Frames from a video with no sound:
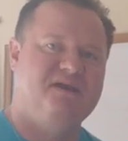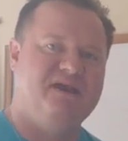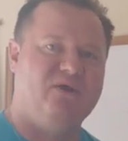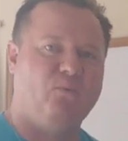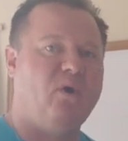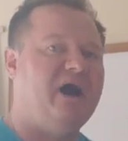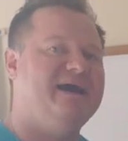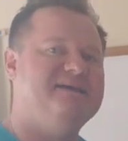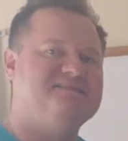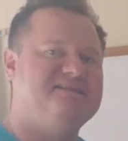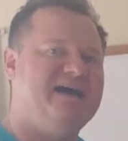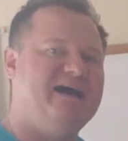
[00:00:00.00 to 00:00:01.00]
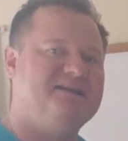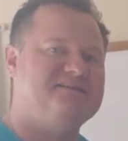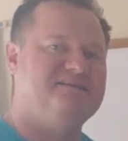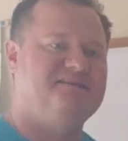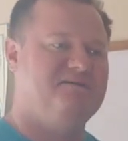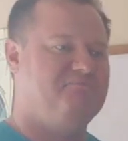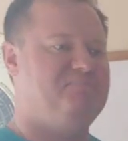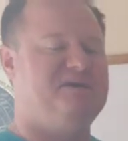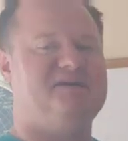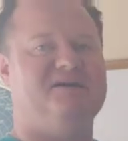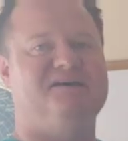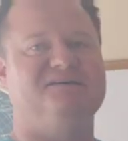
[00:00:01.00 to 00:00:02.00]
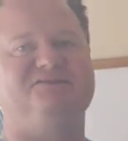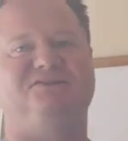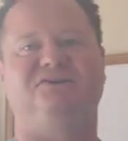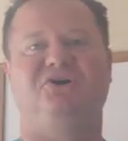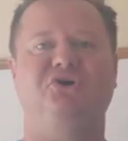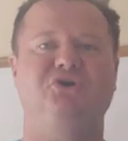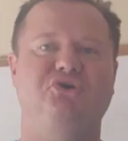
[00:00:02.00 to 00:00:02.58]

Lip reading: And why is that? Because